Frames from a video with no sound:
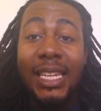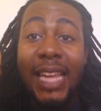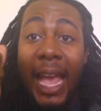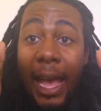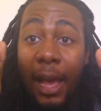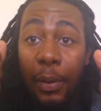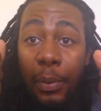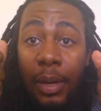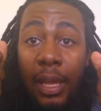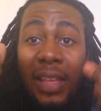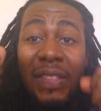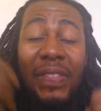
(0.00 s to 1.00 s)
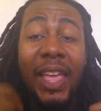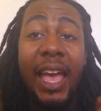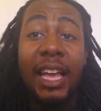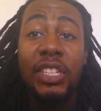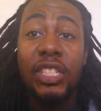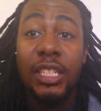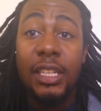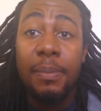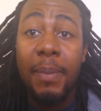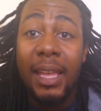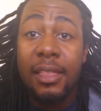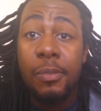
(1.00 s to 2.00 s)
down, they actually
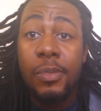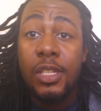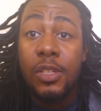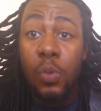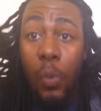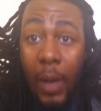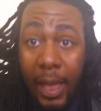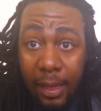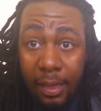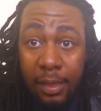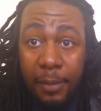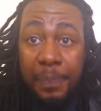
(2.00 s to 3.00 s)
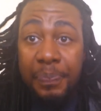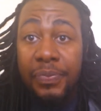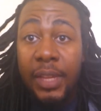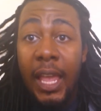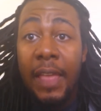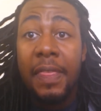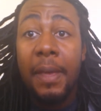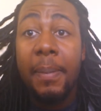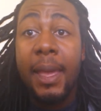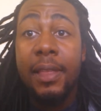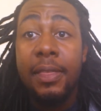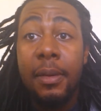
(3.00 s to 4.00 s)
made them swell, and they
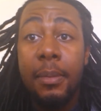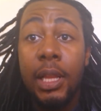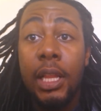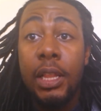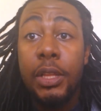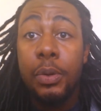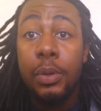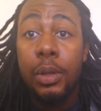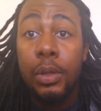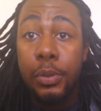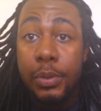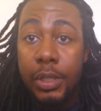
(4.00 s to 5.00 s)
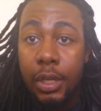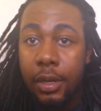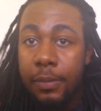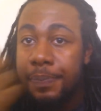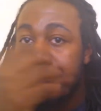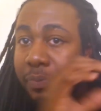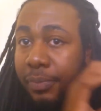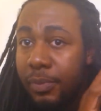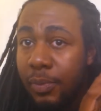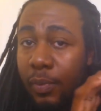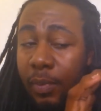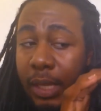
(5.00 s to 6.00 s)
made them a little looser.
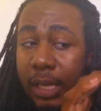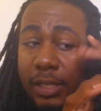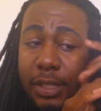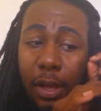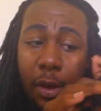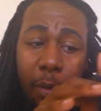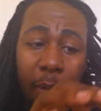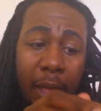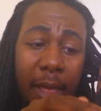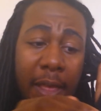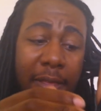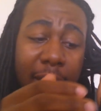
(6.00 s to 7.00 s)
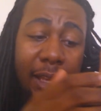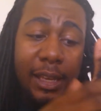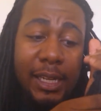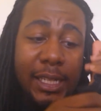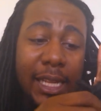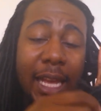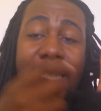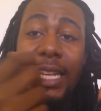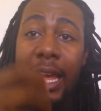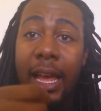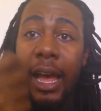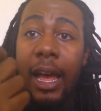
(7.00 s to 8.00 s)
So thank goodness
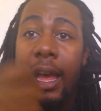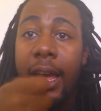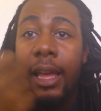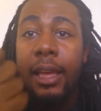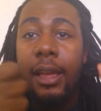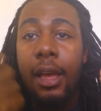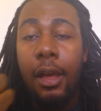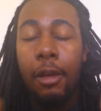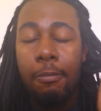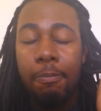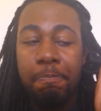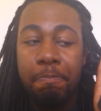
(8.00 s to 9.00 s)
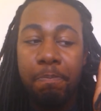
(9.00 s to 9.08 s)
I